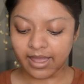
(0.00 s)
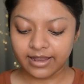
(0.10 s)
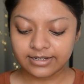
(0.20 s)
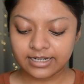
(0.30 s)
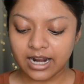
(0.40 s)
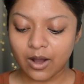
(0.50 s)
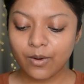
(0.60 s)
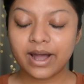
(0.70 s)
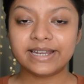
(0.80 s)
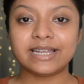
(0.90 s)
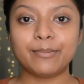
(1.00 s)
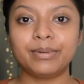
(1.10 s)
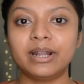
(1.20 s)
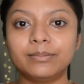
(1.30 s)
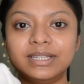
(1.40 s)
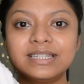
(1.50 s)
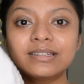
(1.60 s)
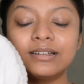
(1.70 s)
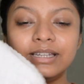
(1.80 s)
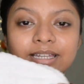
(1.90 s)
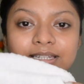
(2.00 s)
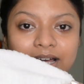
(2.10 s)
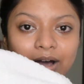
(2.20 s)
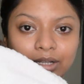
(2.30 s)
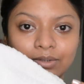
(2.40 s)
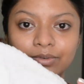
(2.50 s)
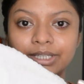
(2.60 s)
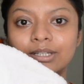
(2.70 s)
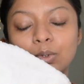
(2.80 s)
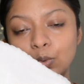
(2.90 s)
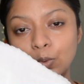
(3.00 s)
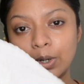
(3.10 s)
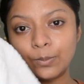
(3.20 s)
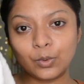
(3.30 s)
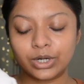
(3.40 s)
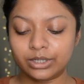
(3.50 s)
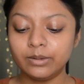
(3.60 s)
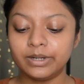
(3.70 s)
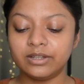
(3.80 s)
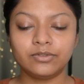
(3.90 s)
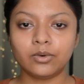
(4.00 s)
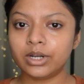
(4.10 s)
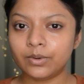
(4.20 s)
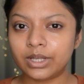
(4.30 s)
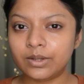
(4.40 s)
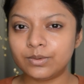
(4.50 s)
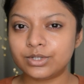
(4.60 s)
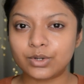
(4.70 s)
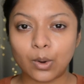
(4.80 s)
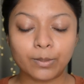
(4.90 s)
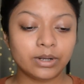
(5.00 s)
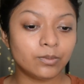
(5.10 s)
and now I dampen up this clean towel with lukewarm water but if you want you can use normal